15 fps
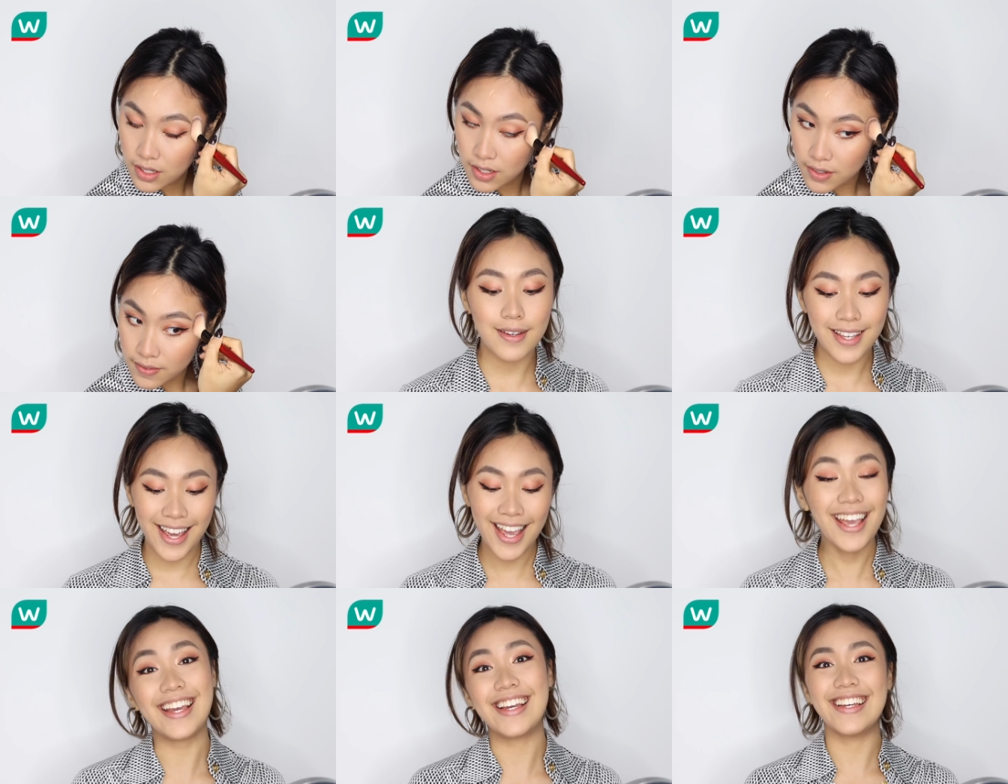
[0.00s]

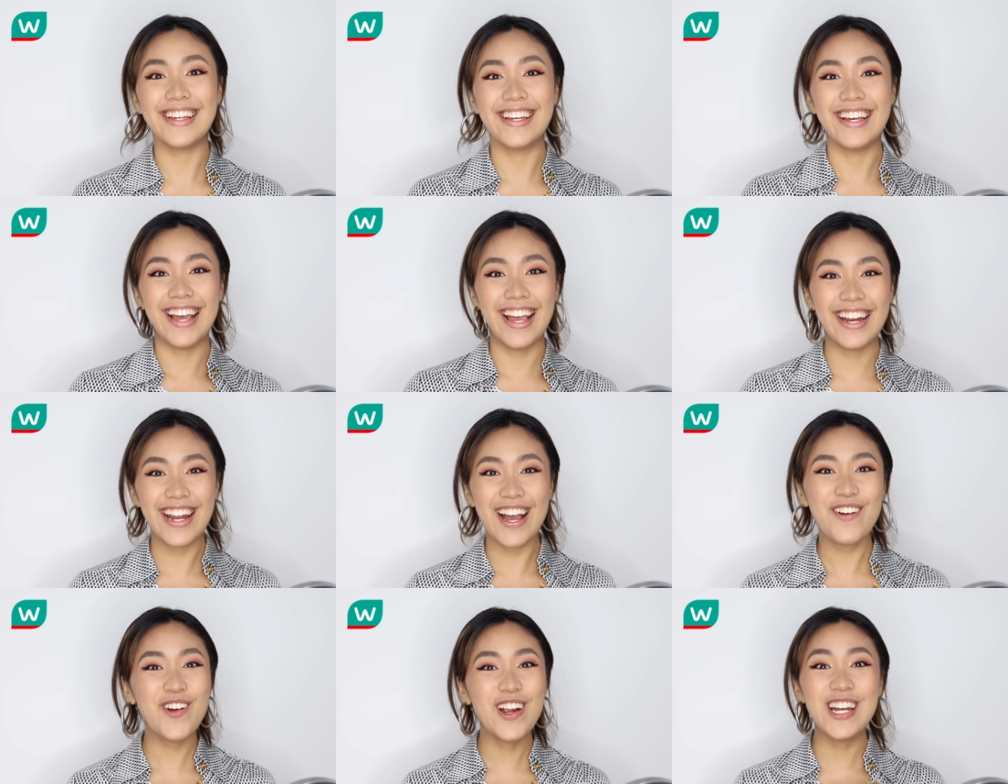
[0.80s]
Okay, and
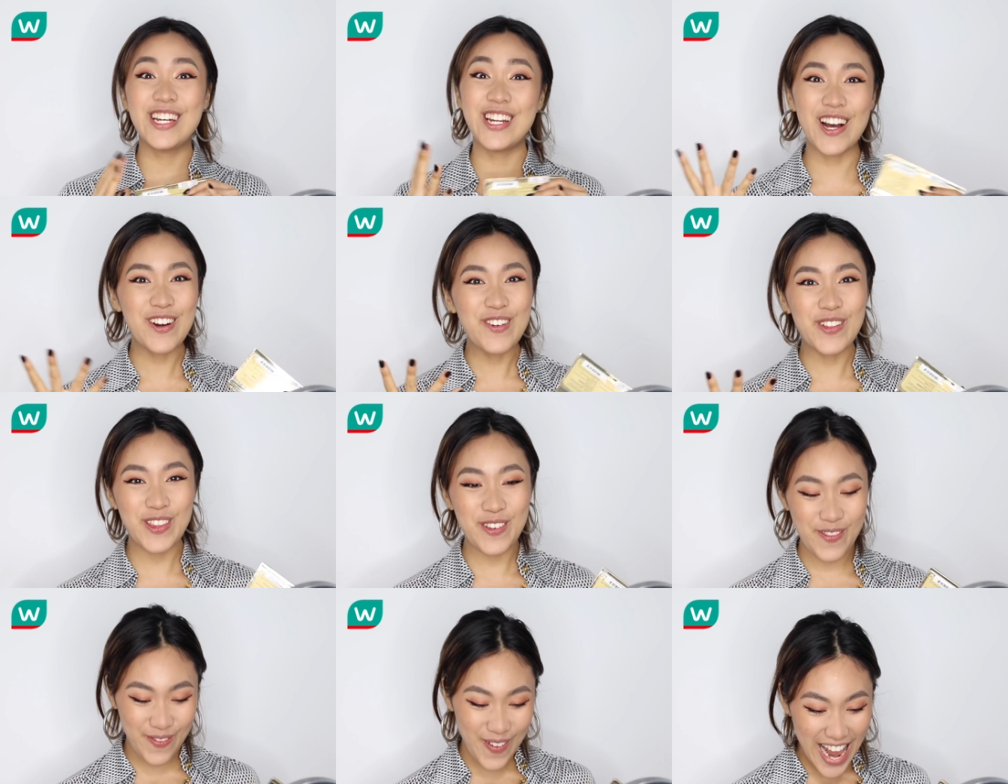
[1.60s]
now we're done with the
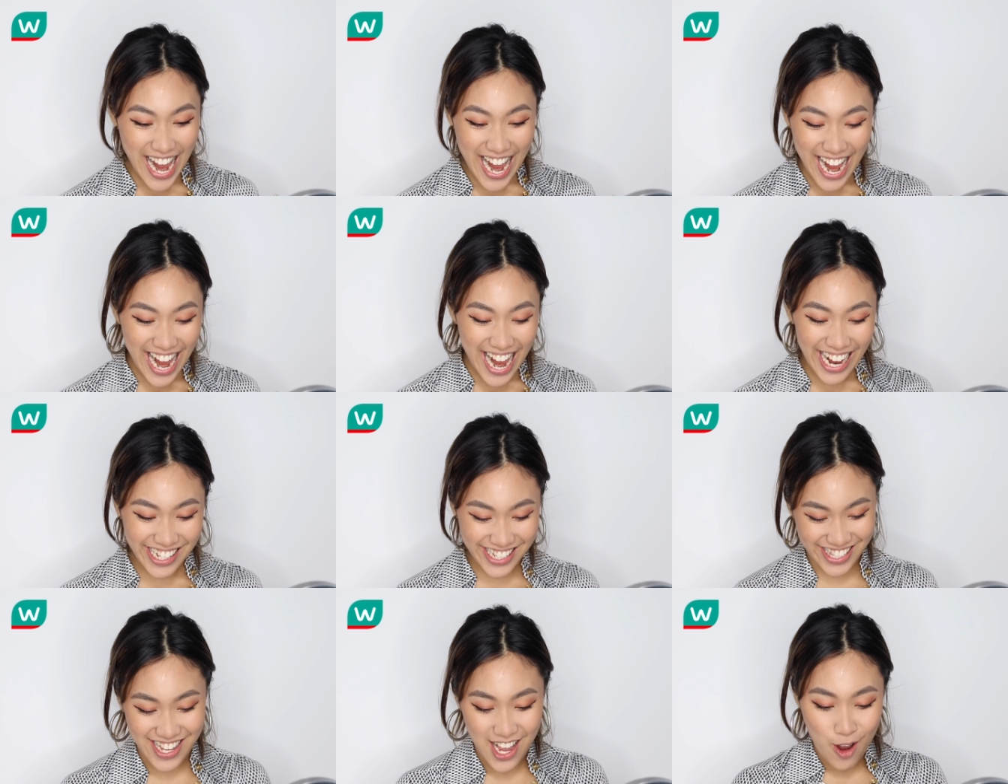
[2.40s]

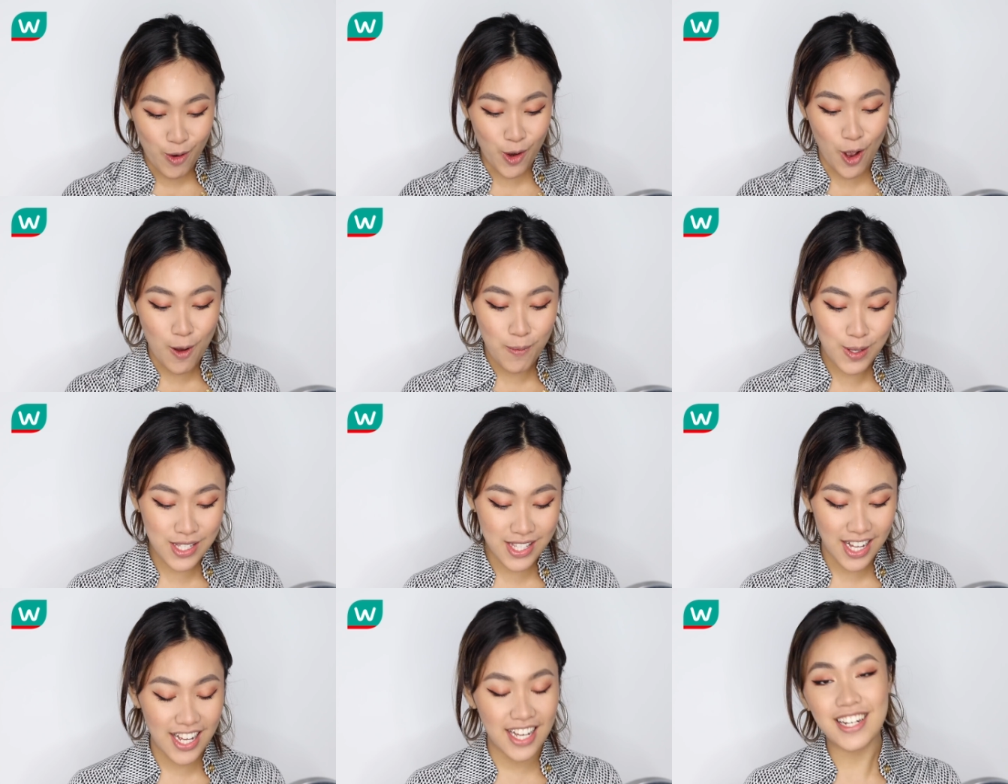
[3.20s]
face. We're almost
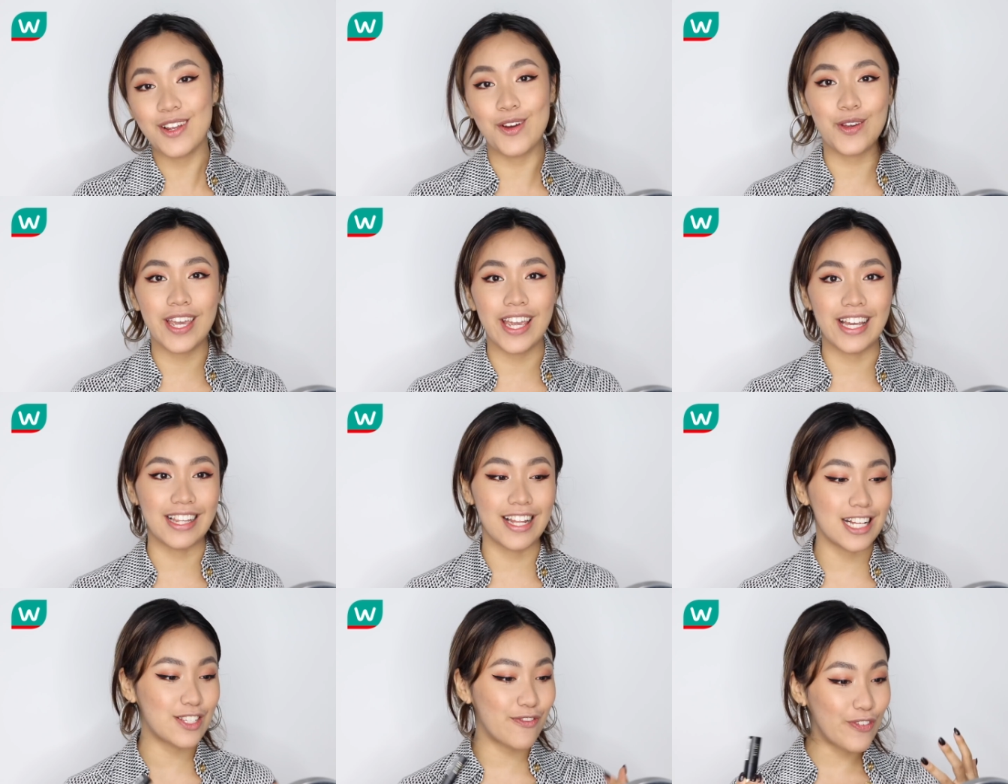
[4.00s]
done. Okay,
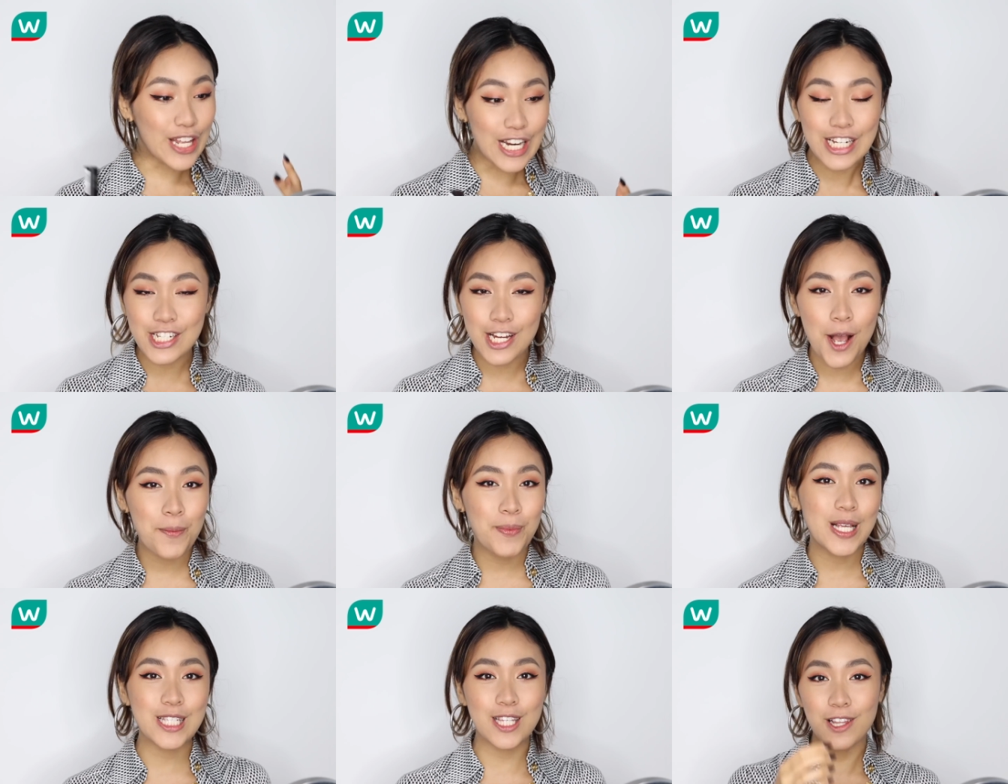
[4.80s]
let's finish up
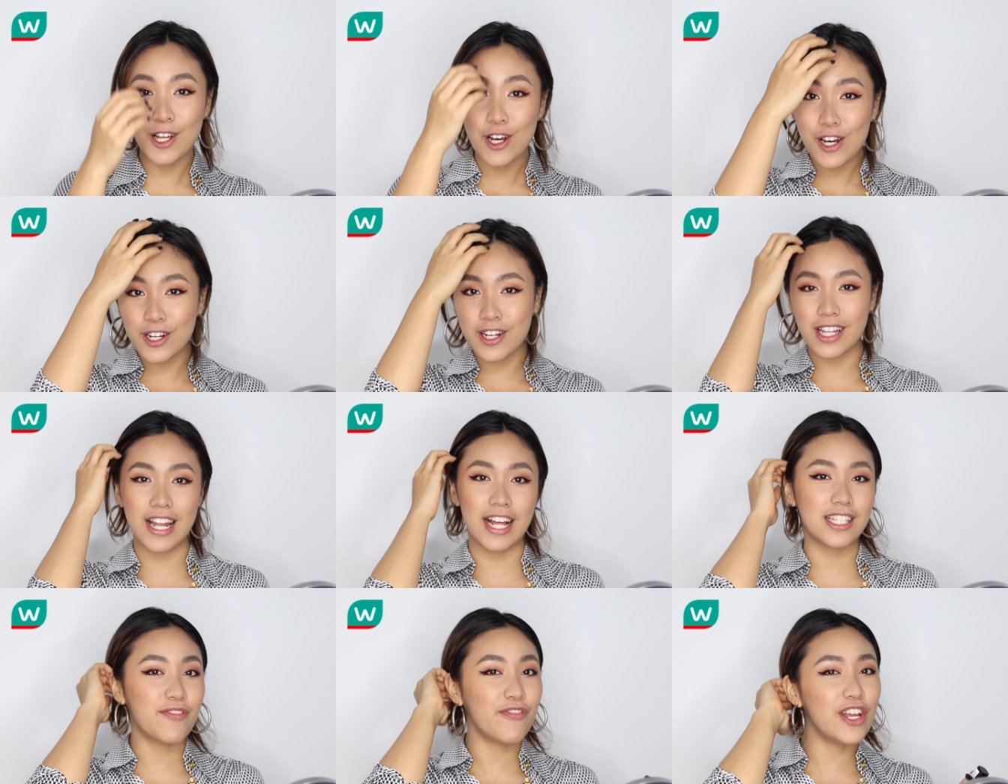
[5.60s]
this look.
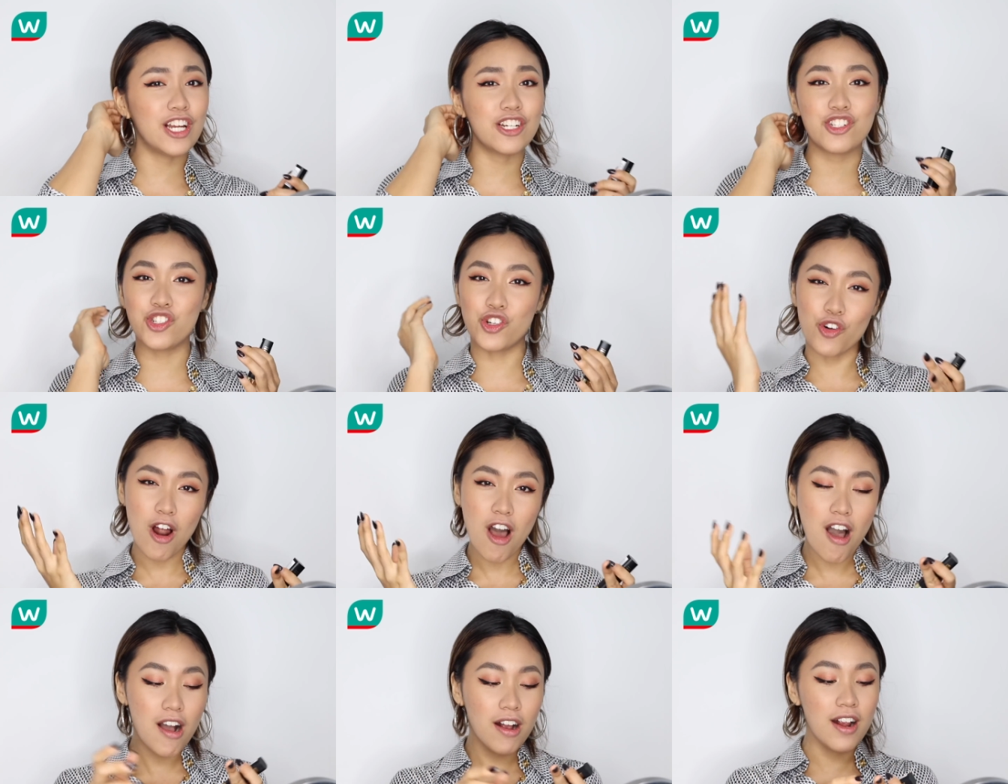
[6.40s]
Let's finish
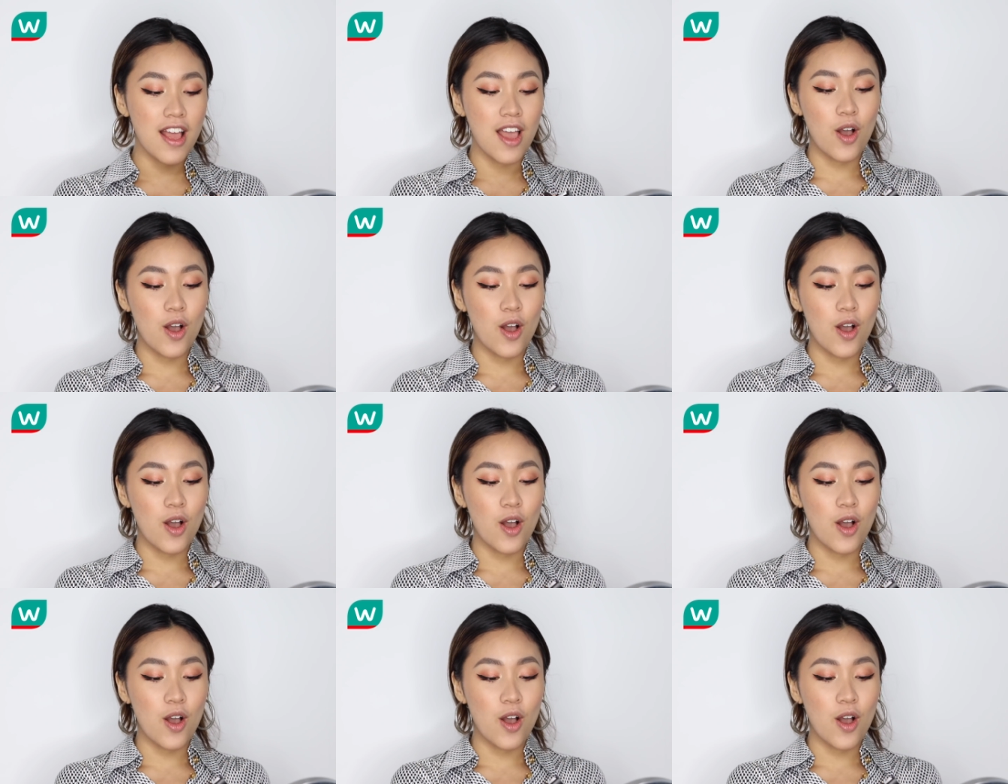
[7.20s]
strong.